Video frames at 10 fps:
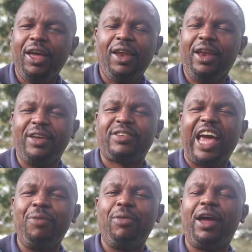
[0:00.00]
Next
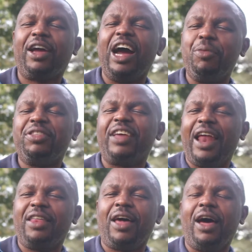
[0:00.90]
time I come with
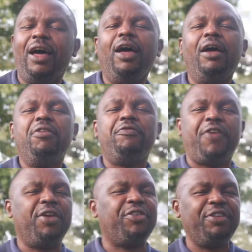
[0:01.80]
another
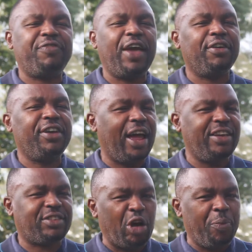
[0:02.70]
very, very
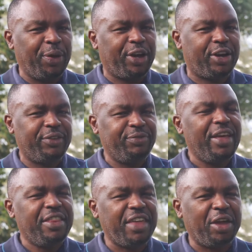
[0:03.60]
nice topic.
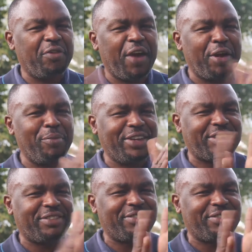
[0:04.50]
Thank you very much.